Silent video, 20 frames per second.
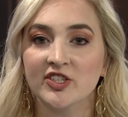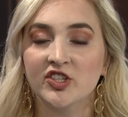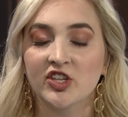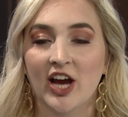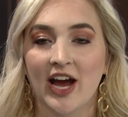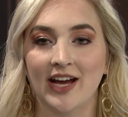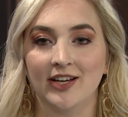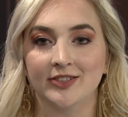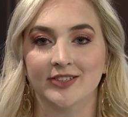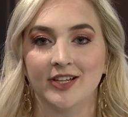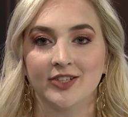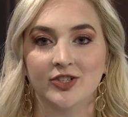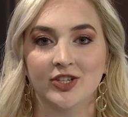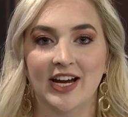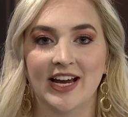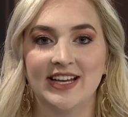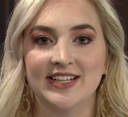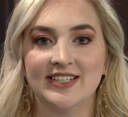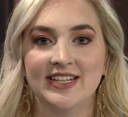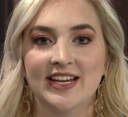child under
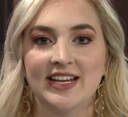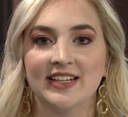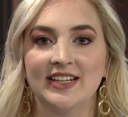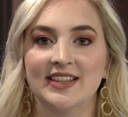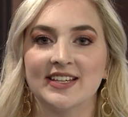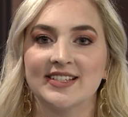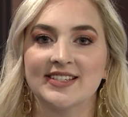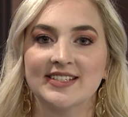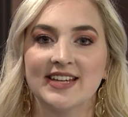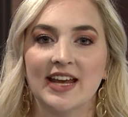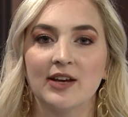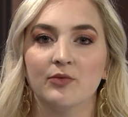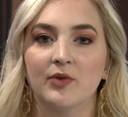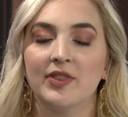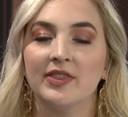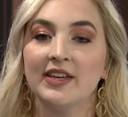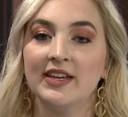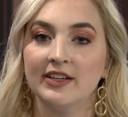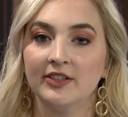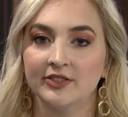18 in the state with
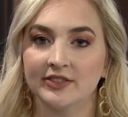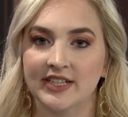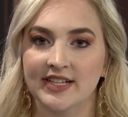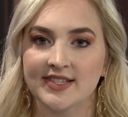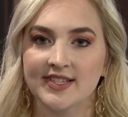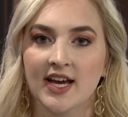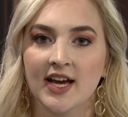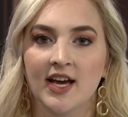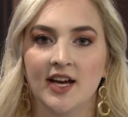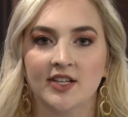the illness.